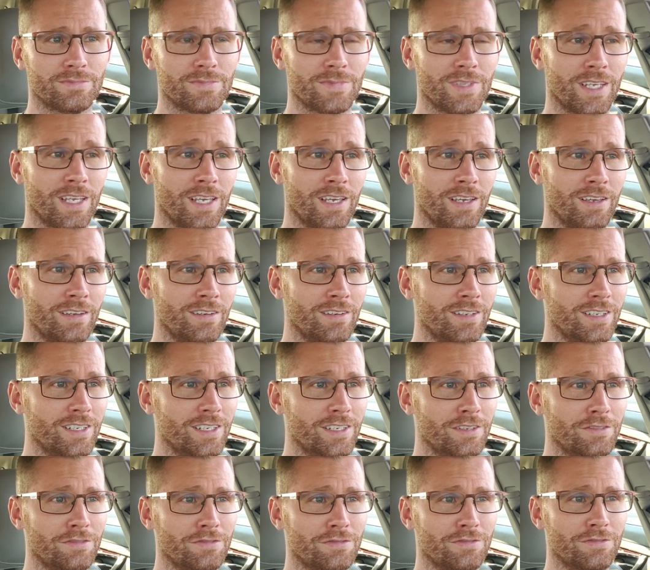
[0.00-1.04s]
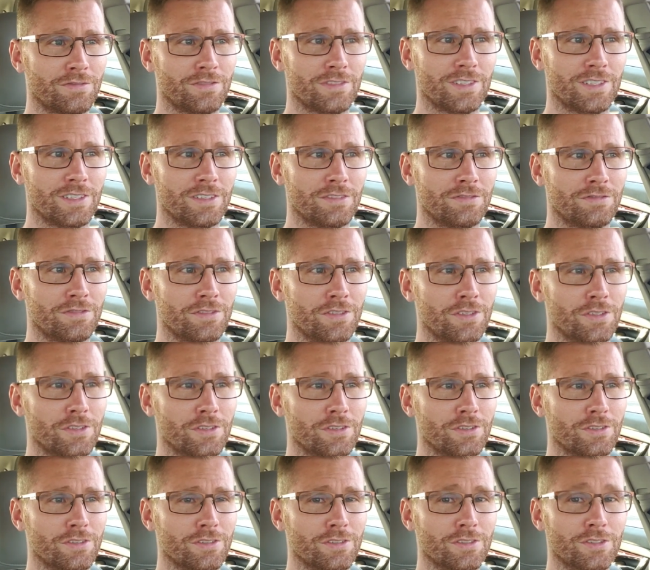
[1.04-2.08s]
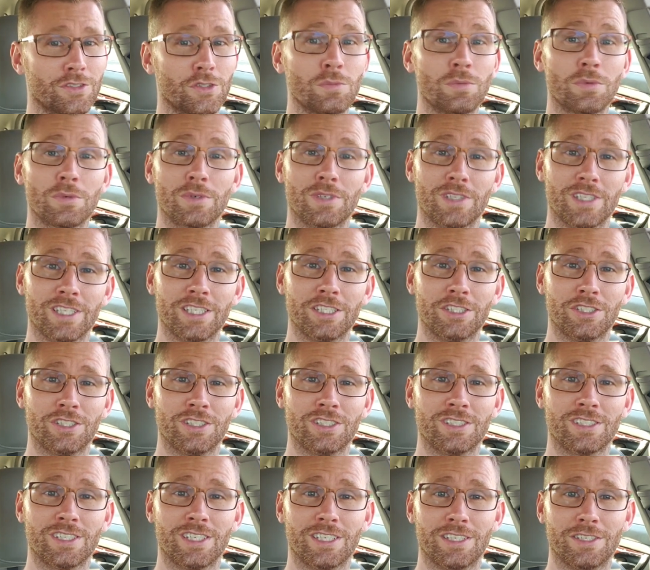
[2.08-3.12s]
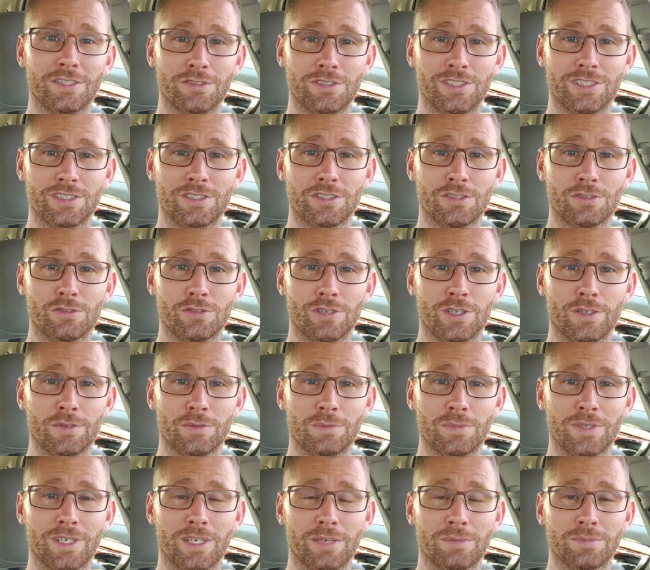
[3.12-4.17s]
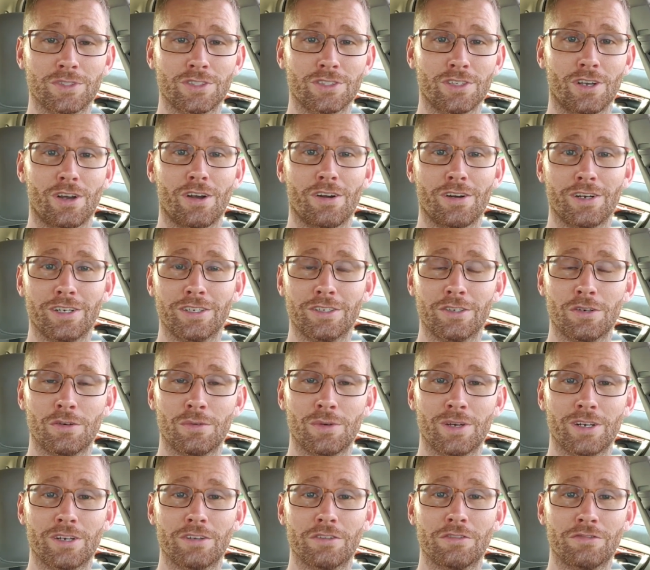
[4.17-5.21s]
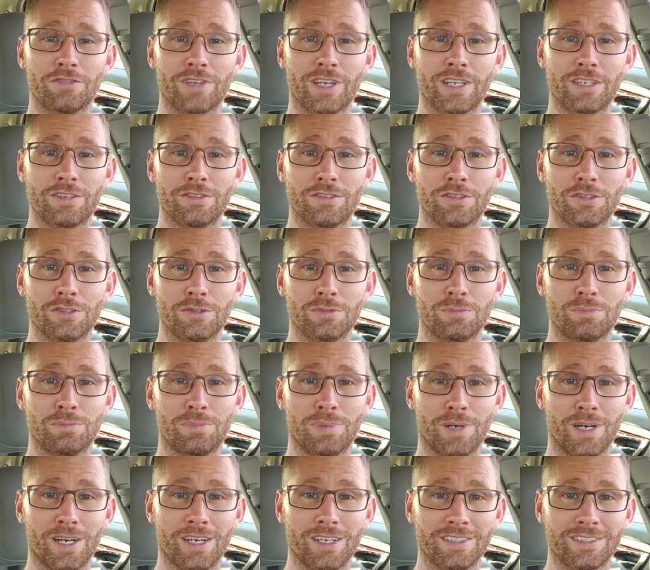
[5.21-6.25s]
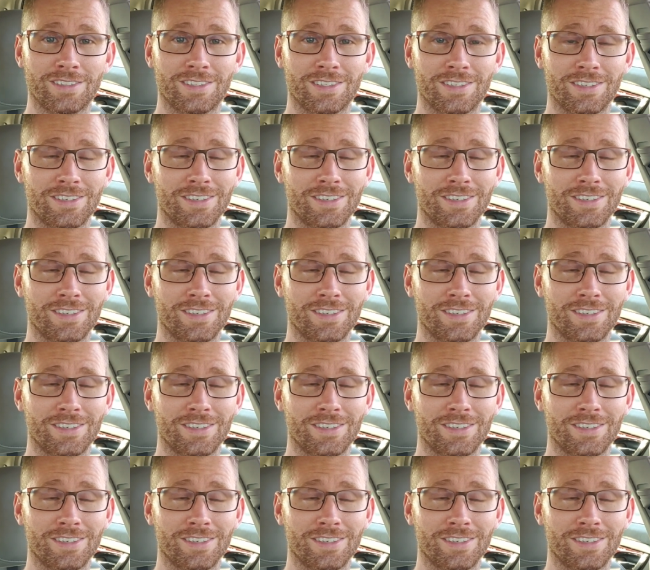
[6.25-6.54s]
and if you're super religious and you disagree with me, I'm sorry, don't want to offend you, but